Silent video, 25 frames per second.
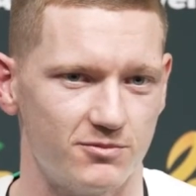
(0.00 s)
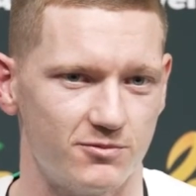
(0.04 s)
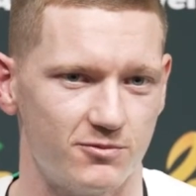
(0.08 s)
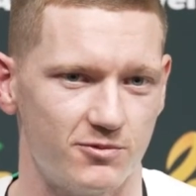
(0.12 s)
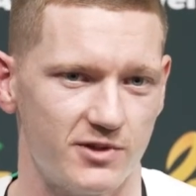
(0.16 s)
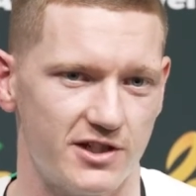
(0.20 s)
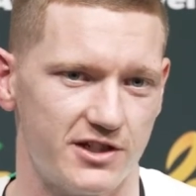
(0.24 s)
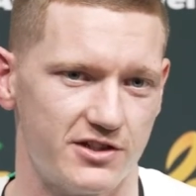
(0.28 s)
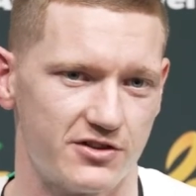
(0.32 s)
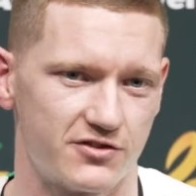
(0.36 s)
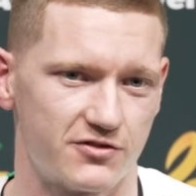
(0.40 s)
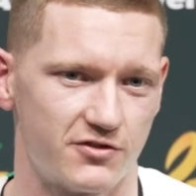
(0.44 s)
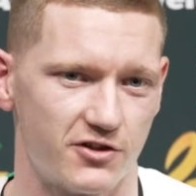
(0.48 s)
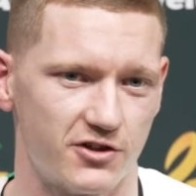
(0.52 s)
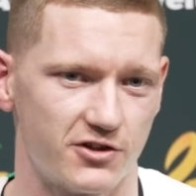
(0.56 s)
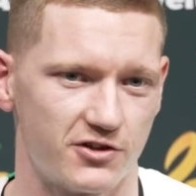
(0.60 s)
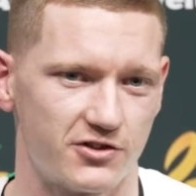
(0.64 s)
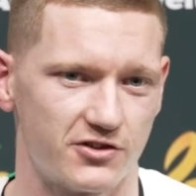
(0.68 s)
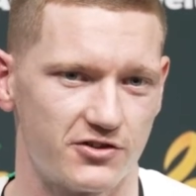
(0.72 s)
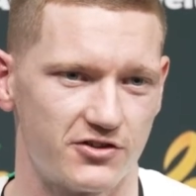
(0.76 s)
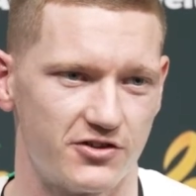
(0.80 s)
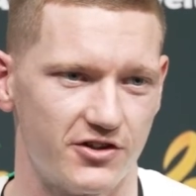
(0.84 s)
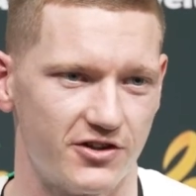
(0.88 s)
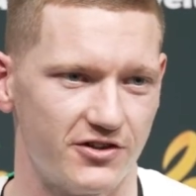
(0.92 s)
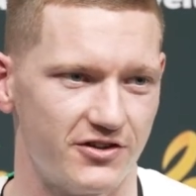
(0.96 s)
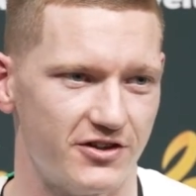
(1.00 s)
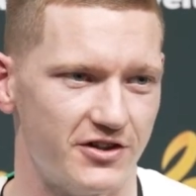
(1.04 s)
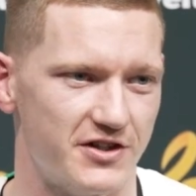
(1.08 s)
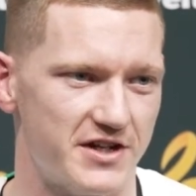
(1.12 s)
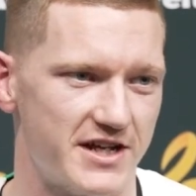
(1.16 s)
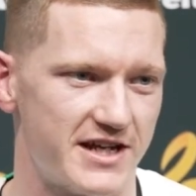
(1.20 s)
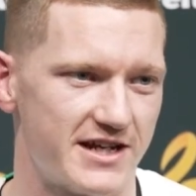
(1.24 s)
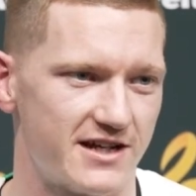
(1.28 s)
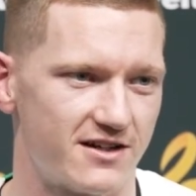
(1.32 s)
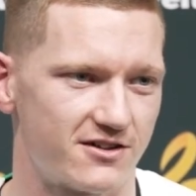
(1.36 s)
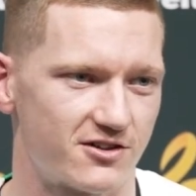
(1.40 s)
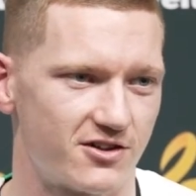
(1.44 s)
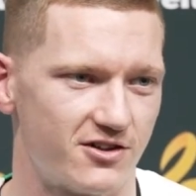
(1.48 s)
we're just focused on the
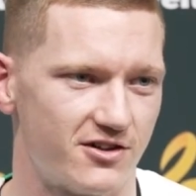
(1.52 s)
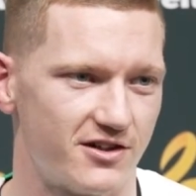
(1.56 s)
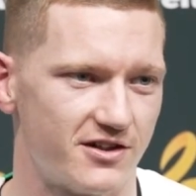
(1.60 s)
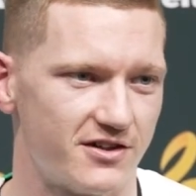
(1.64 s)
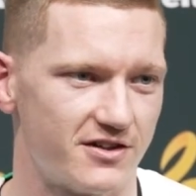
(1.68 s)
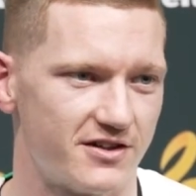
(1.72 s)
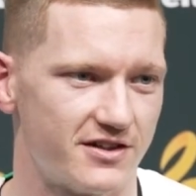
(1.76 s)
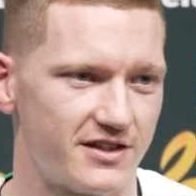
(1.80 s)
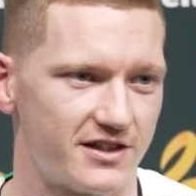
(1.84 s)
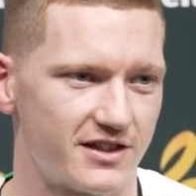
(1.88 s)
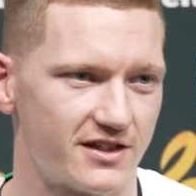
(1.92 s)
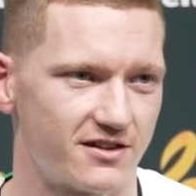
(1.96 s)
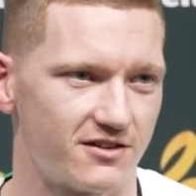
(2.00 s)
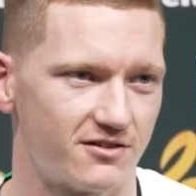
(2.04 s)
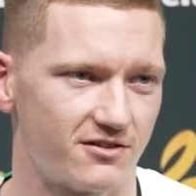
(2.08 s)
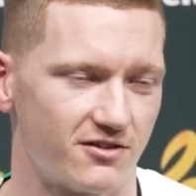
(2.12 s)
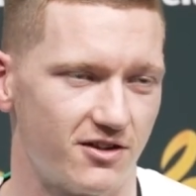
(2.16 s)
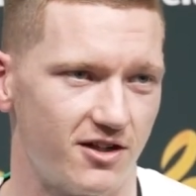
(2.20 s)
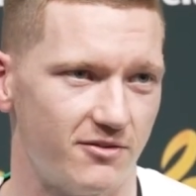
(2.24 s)
now kind of thing.